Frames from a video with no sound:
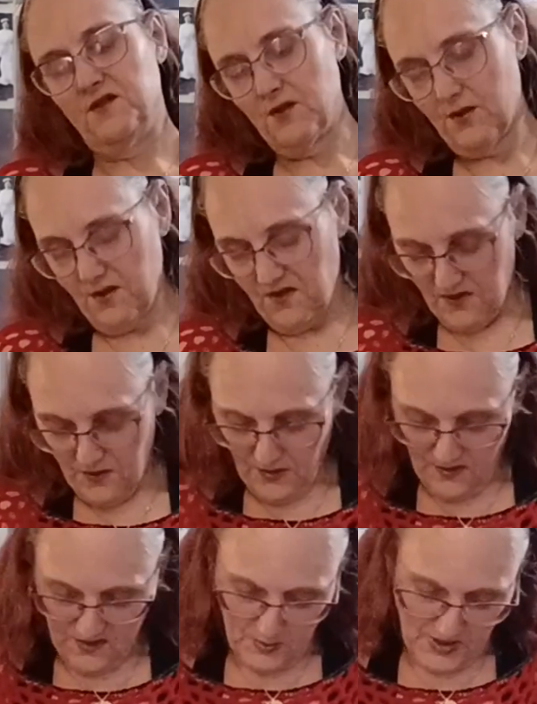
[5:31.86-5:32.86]
to loosen
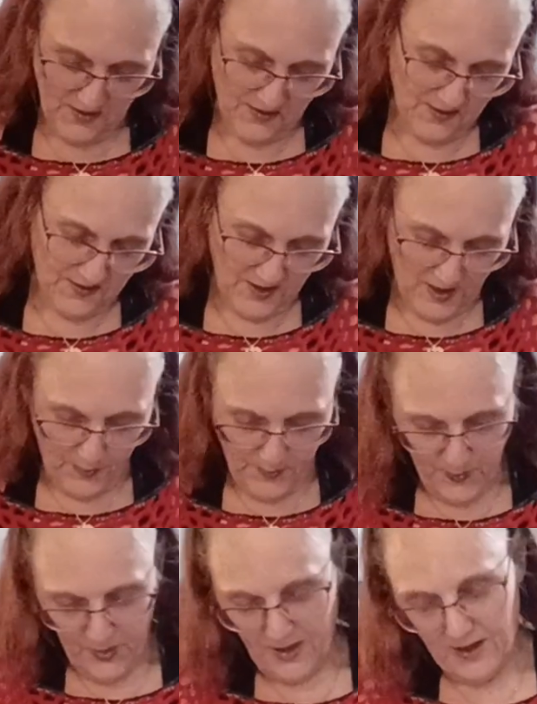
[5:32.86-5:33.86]
those muscles up
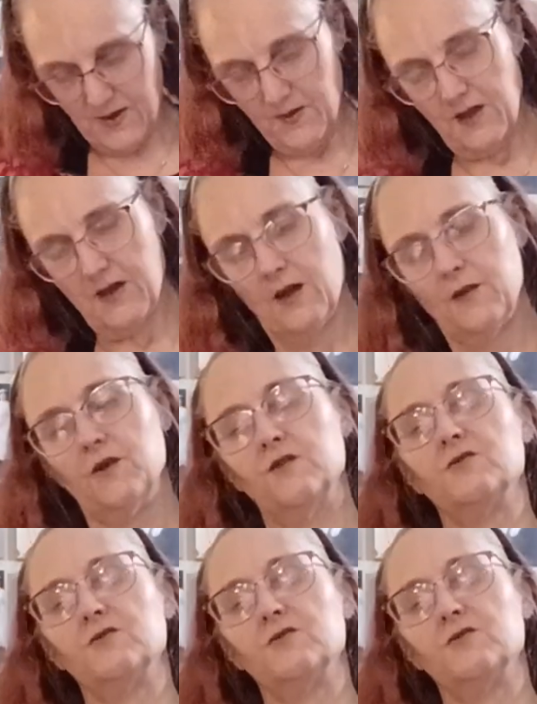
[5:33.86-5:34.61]
in the other